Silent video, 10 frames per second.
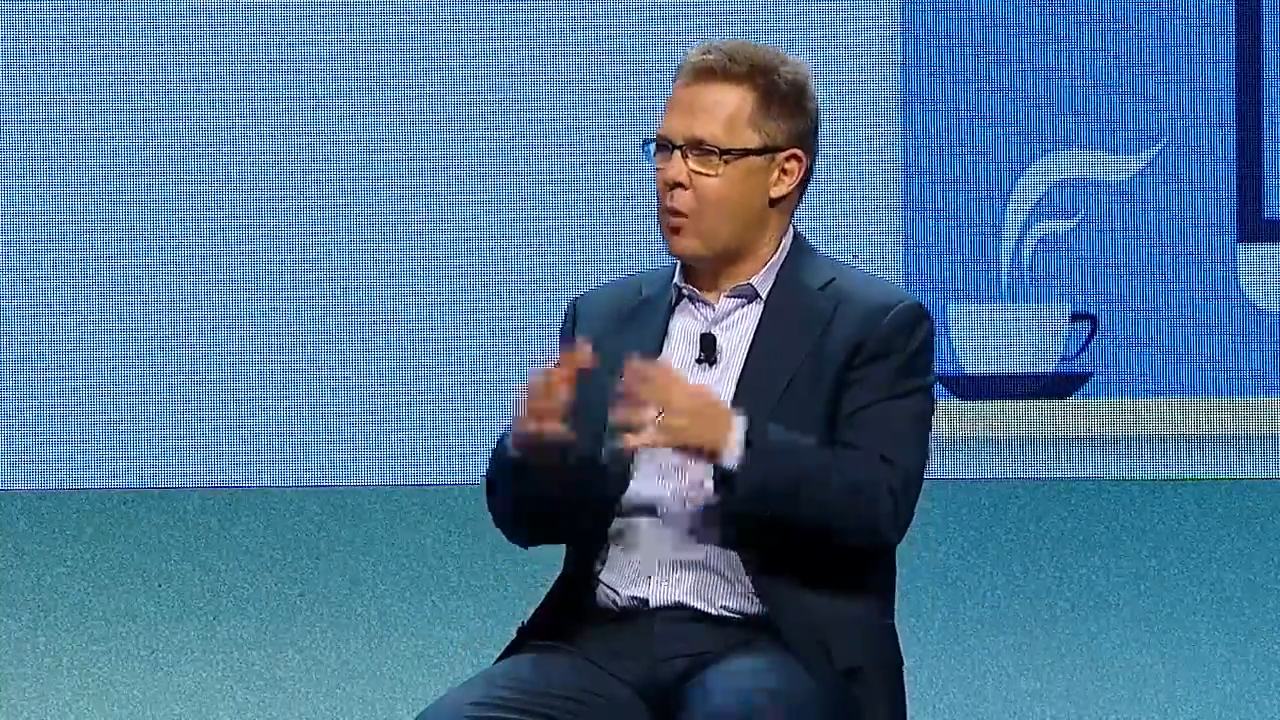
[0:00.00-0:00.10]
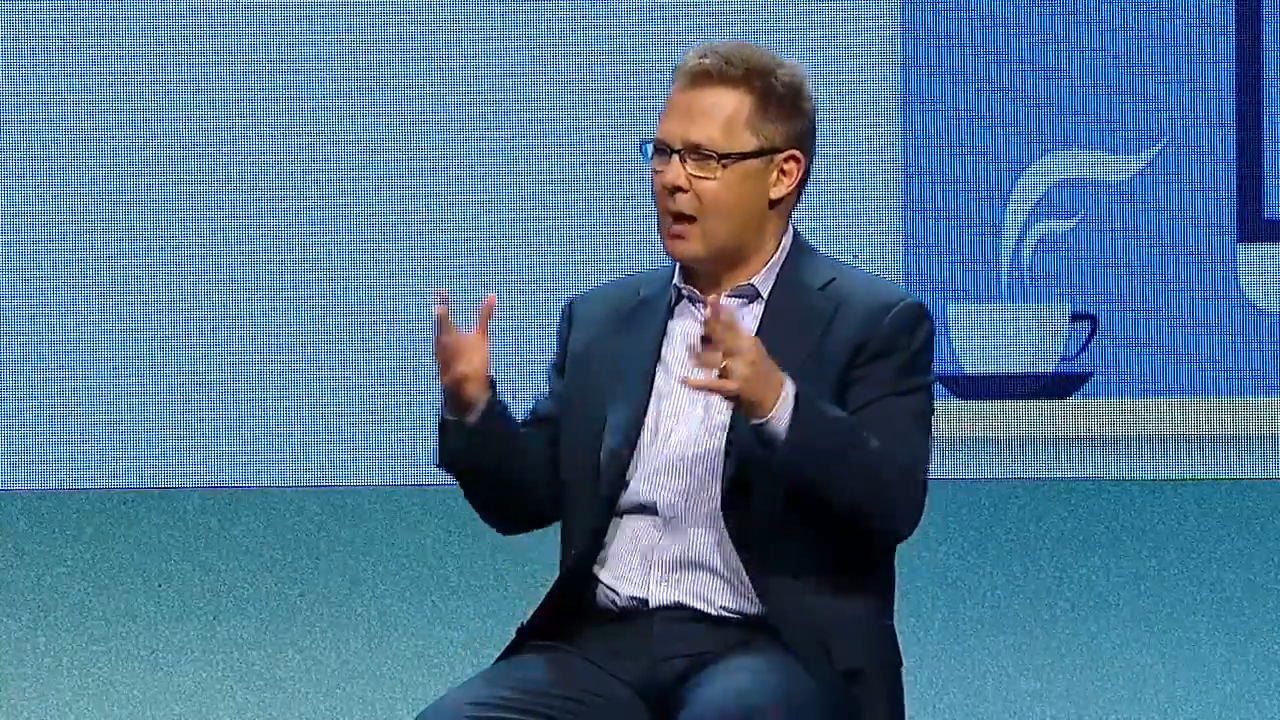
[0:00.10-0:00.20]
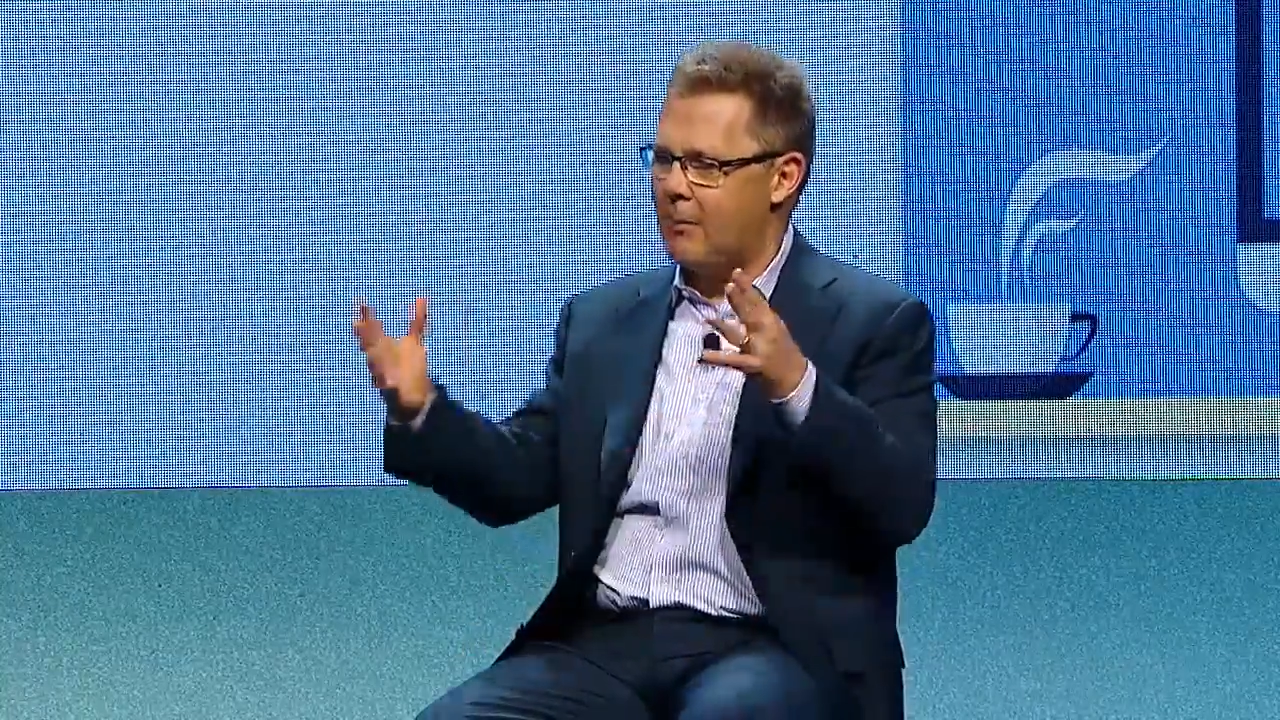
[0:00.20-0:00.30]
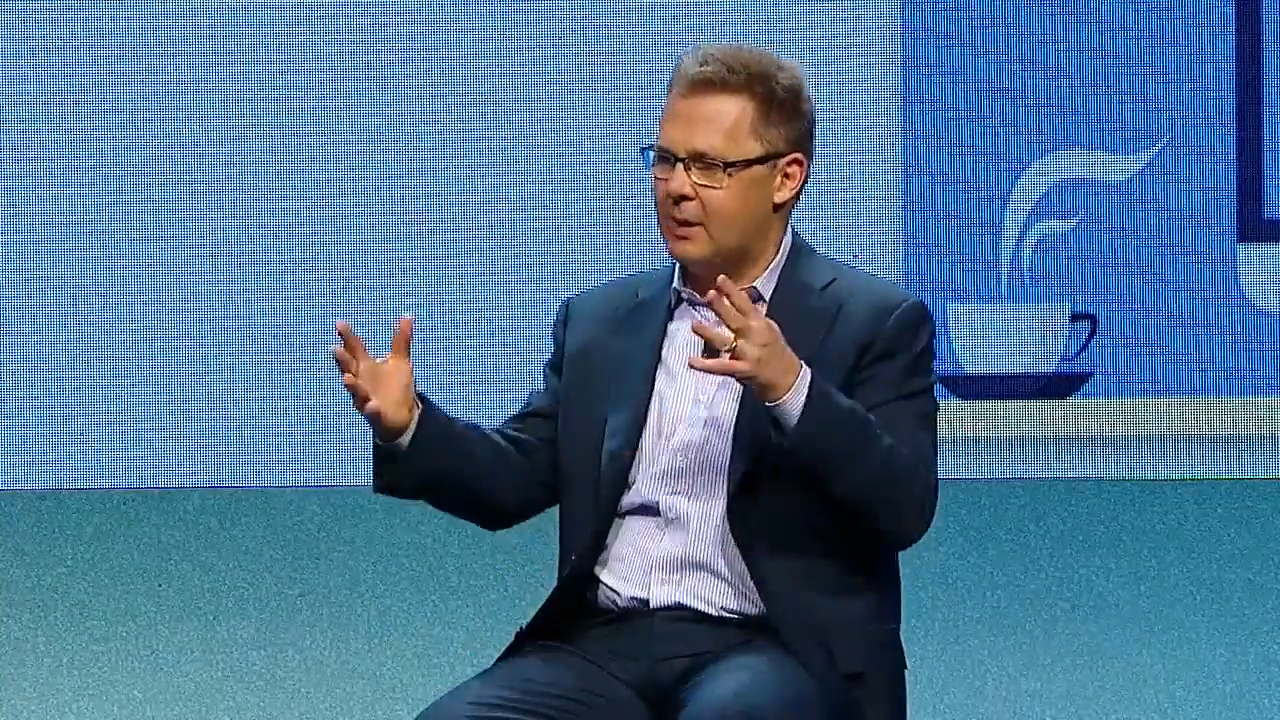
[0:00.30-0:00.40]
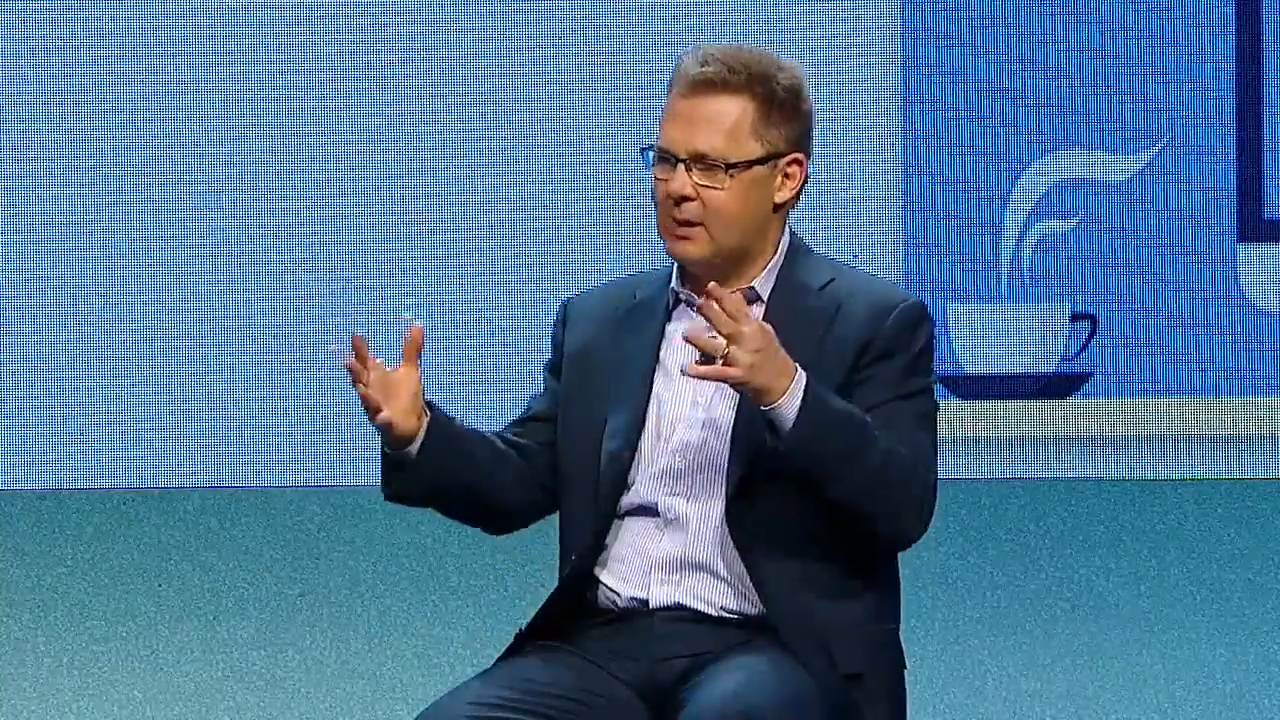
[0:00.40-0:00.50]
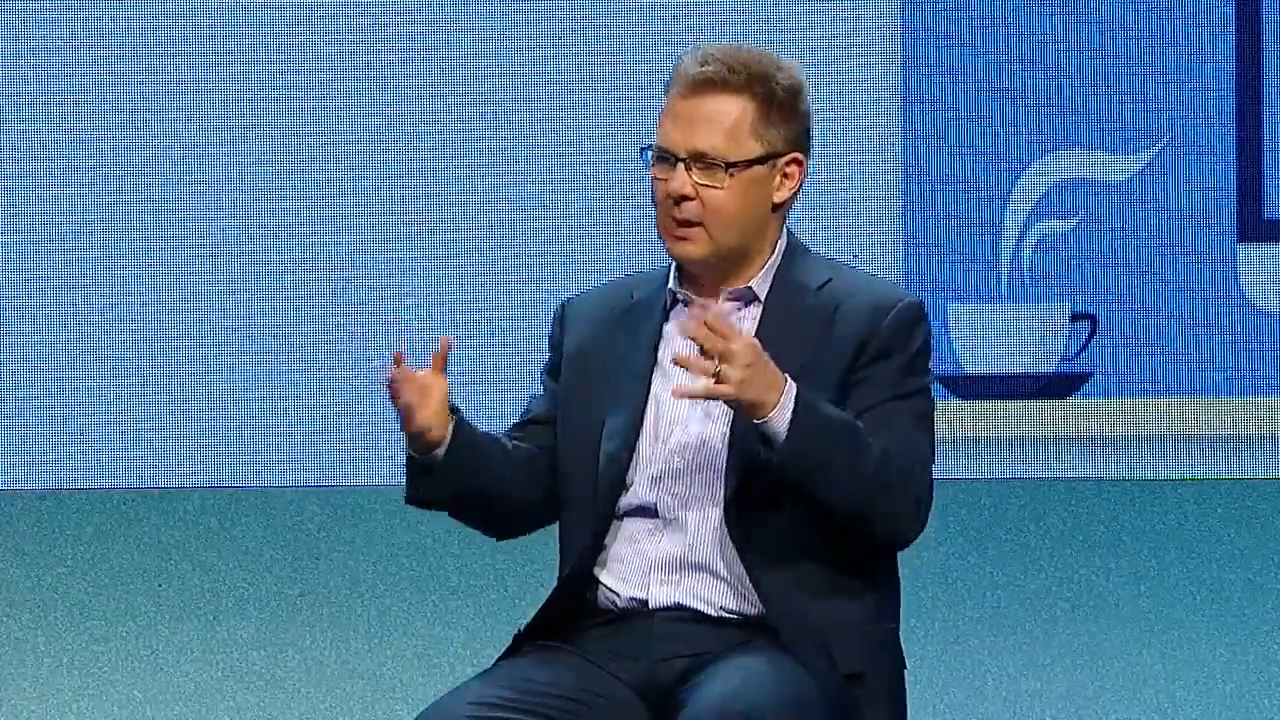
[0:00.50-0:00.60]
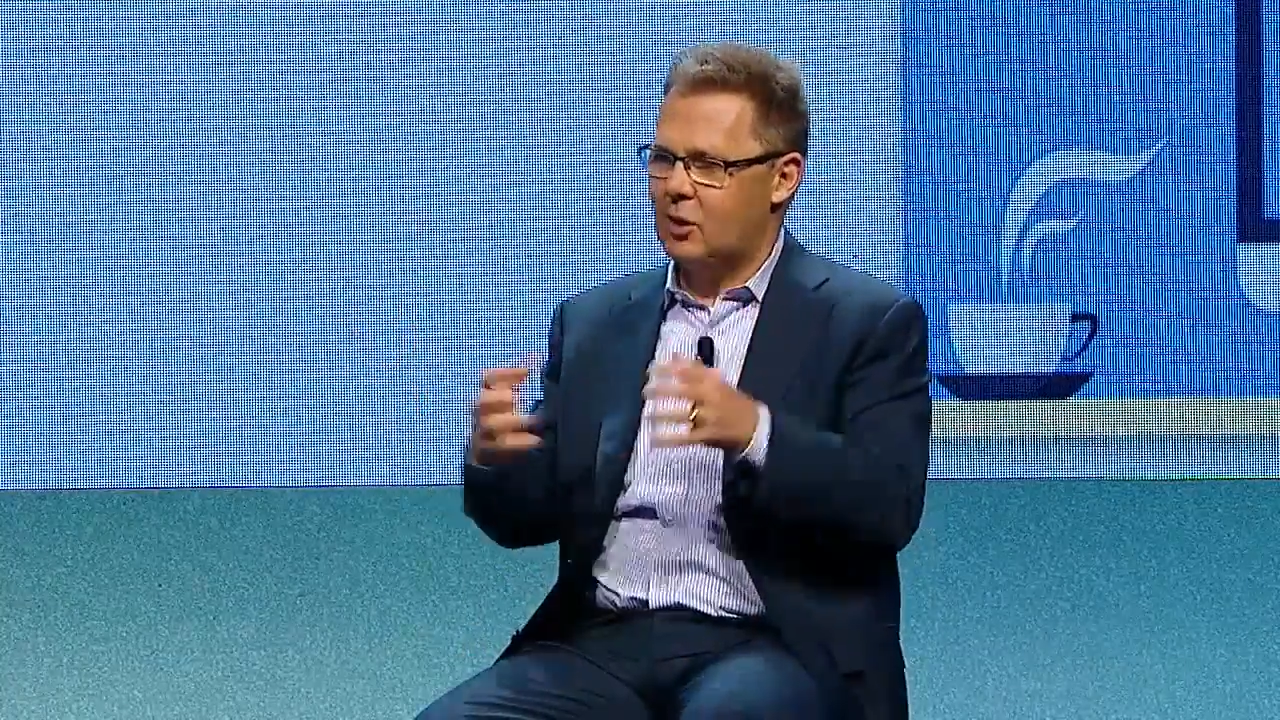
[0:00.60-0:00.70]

companies need